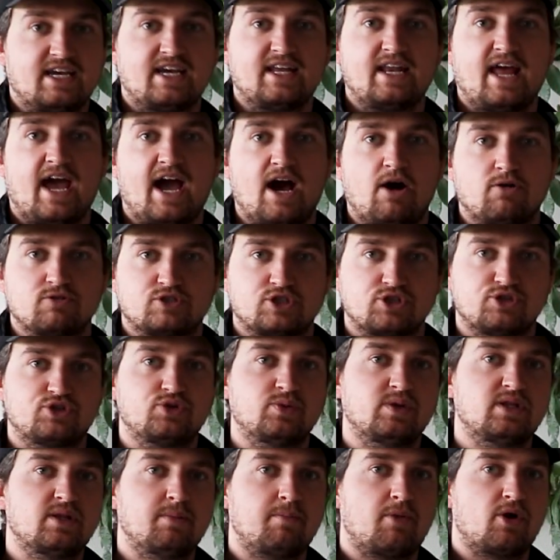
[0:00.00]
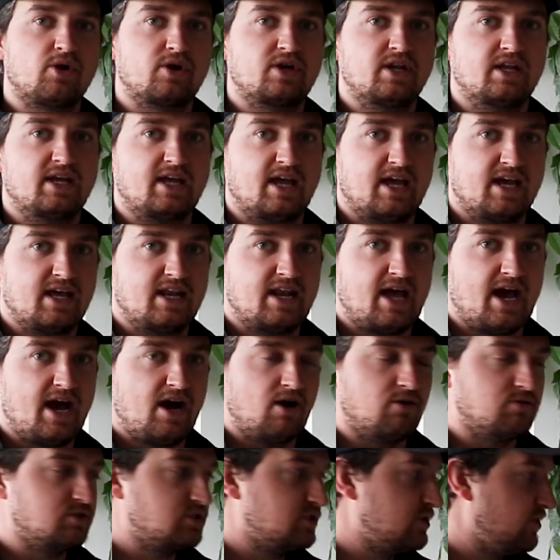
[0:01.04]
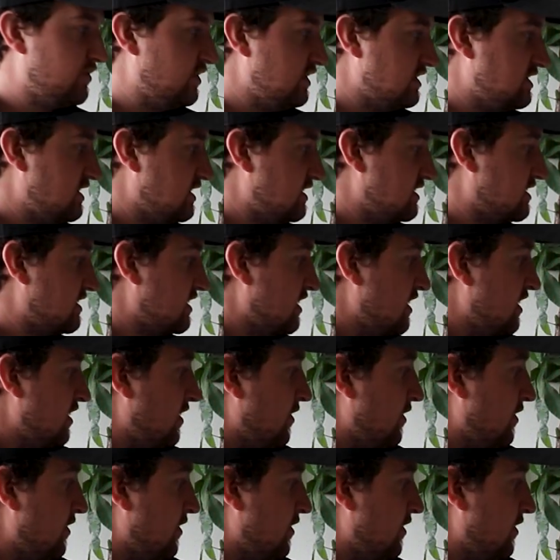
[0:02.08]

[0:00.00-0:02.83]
in-house. You're doing the marketing in-house. So this is